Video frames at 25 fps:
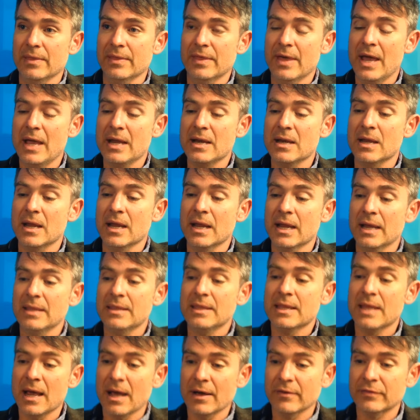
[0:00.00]
Then
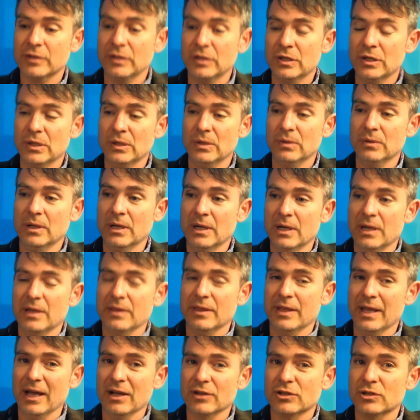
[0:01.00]
in the afternoon,
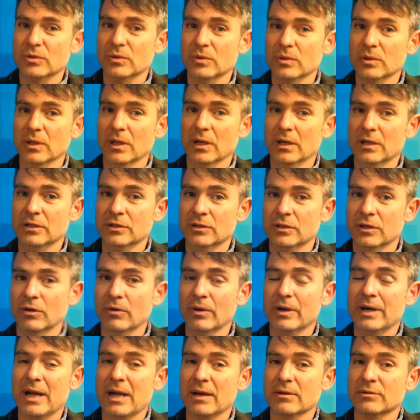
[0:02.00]
the actual
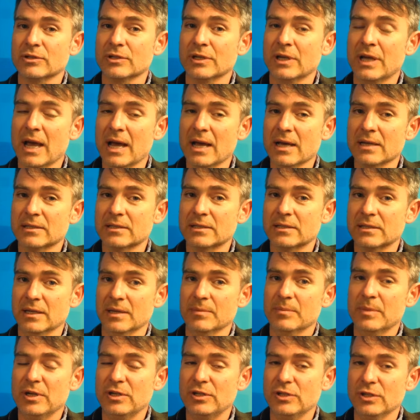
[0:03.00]
greenhouse gas
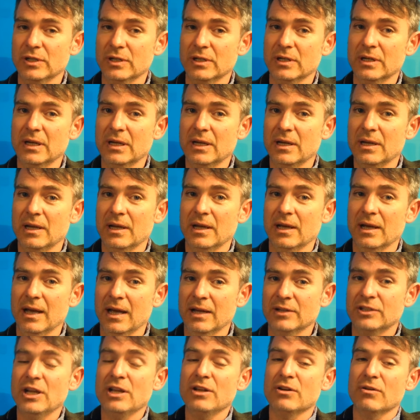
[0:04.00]
emission
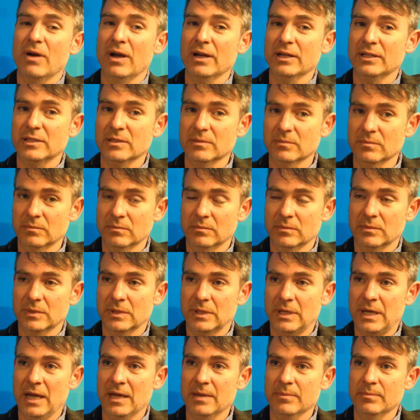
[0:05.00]
agenda item
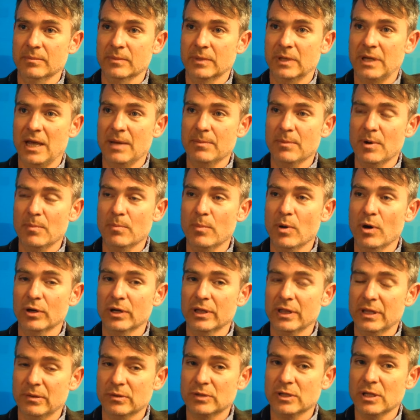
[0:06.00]
came on board,
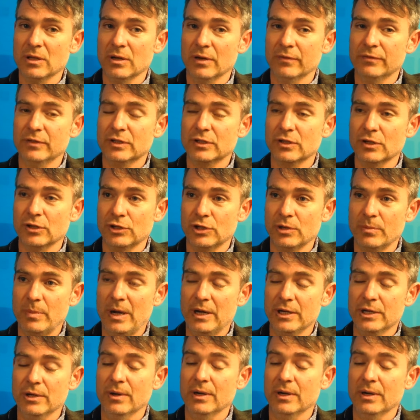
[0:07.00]
and there was a lot of discussion about